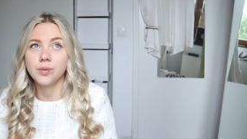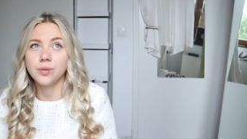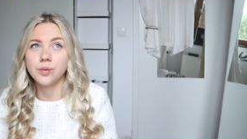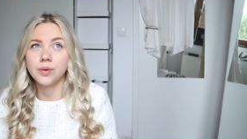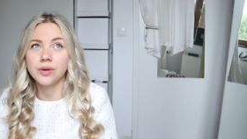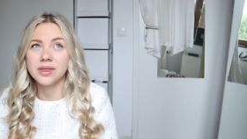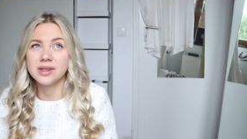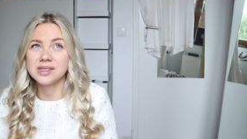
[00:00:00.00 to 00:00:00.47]

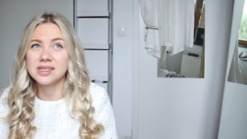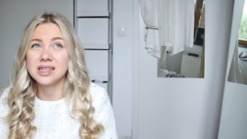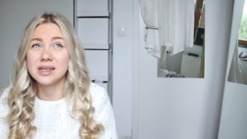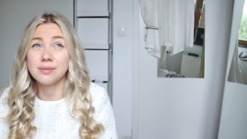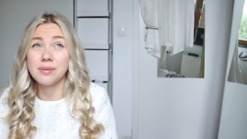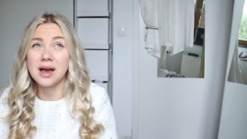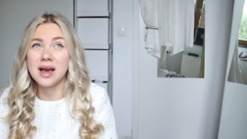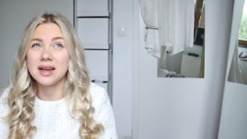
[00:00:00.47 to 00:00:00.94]
with the
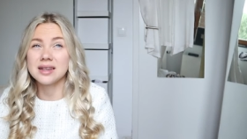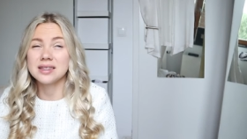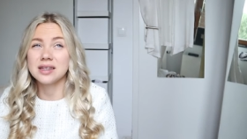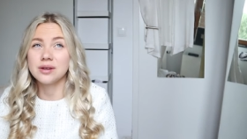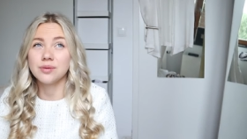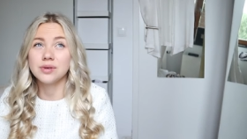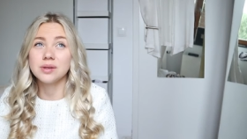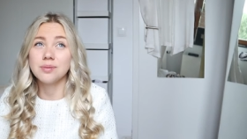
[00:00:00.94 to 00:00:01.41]
slingbacks
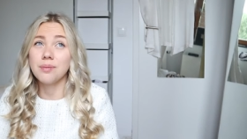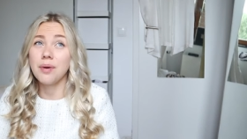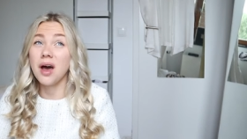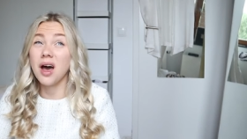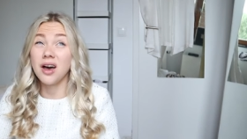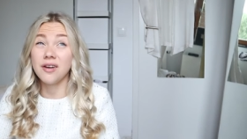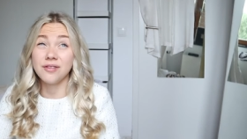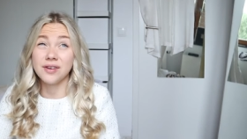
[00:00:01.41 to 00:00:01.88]
and it wasn't
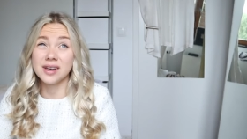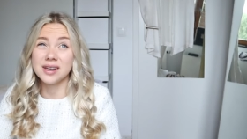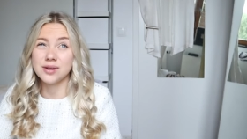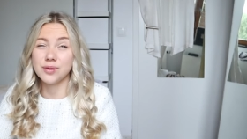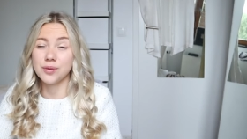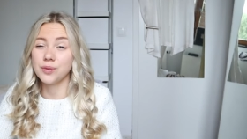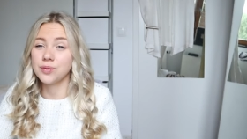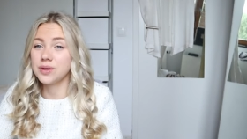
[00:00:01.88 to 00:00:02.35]

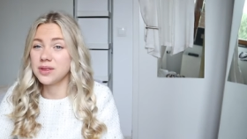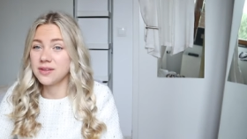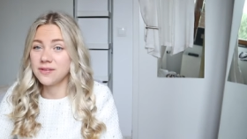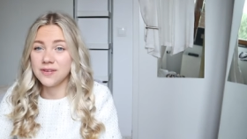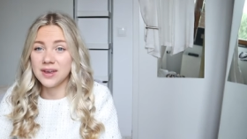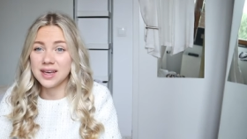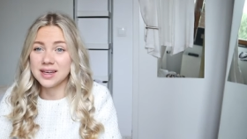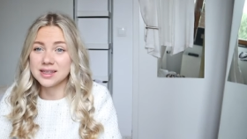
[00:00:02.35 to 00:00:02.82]
perfect with the
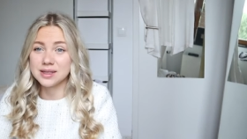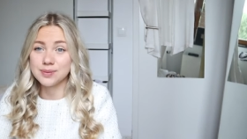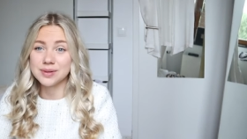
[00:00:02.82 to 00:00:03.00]
Vans,